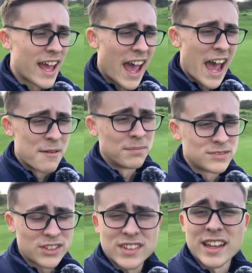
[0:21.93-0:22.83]
Um,
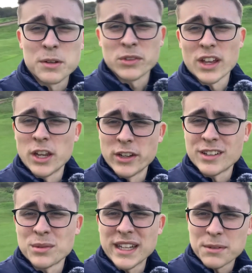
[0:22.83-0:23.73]
just to tell you what's going on
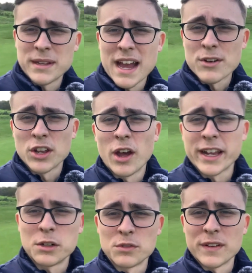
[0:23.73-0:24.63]
this week, we have our night
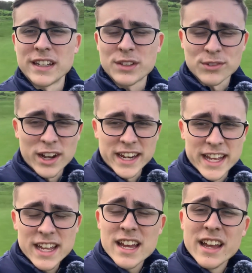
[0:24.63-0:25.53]
golf event this
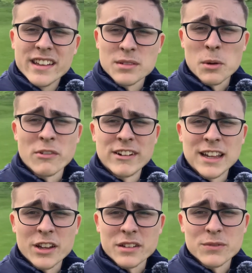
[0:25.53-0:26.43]
Friday, something we're really
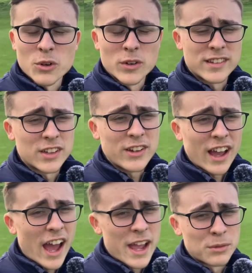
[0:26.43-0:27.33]
looking forward to.
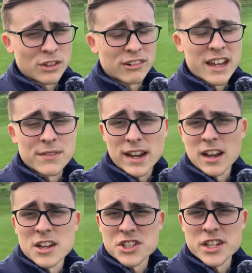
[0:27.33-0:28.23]
Uh, it was a great event
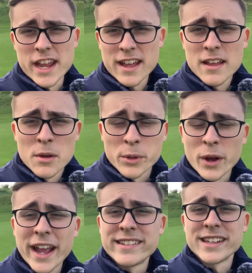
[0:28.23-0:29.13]
last year We've
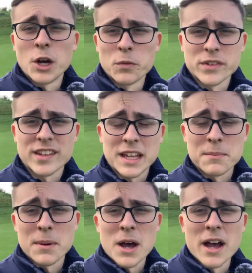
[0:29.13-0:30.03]
got 80 golfers
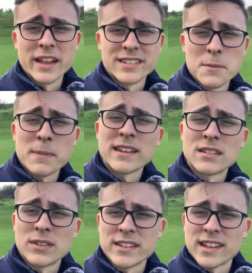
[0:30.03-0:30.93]
taking part, and so best
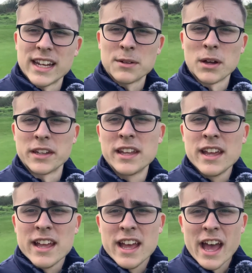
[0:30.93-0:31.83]
of luck to anyone
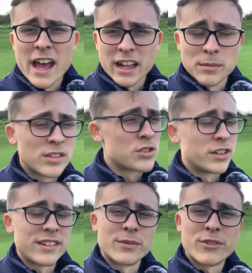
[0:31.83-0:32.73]
uh, coming to
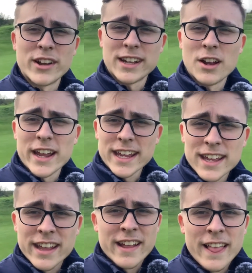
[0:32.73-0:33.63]
join us on Friday night.
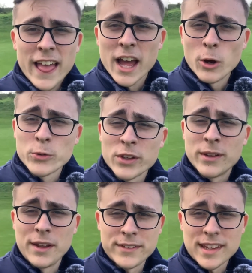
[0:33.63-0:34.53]
Uh, also,
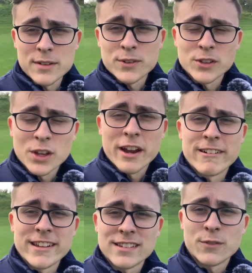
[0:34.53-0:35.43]
another date for your
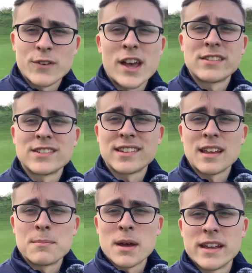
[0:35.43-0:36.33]
diaries, the 1st of
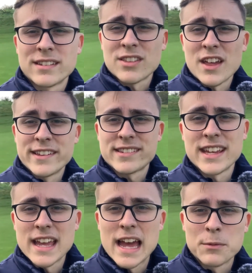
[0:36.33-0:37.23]
December. It's a
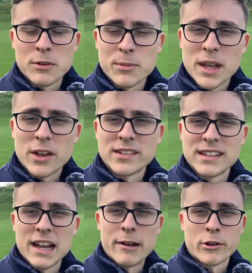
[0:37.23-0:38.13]
Thursday, and we will be
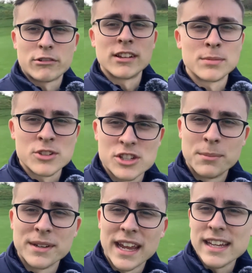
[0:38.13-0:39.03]
hosting our Christmas
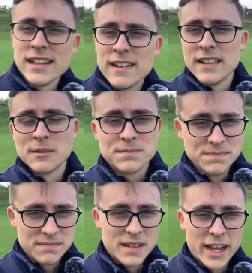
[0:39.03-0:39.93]
Jumper Day.
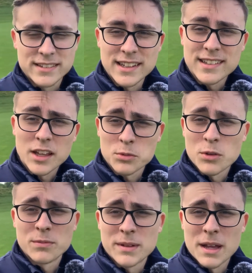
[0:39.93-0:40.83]
Uh, details will
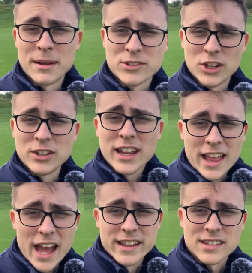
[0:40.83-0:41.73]
come out soon,
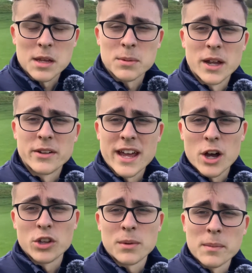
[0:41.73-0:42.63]
uh, so keep an eye on that
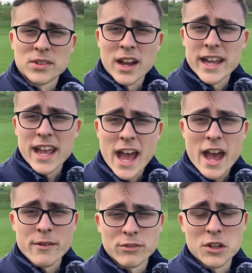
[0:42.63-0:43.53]
on the website
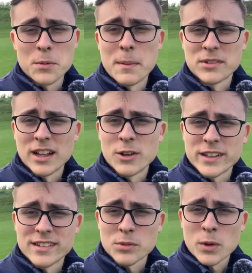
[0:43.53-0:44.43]
uh, through your website
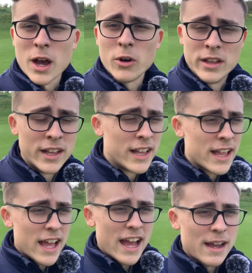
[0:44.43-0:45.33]
logins as well,
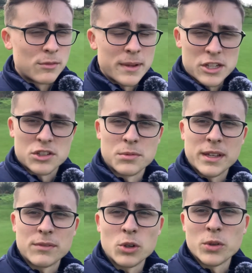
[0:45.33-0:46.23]
uh, and we'll make sure we
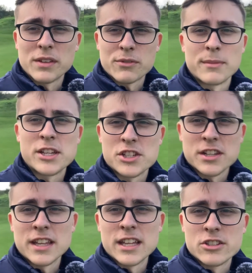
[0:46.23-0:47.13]
give you all the
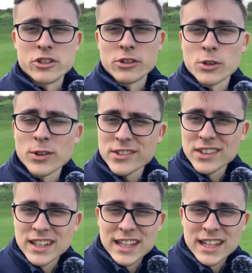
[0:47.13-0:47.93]
information in due course.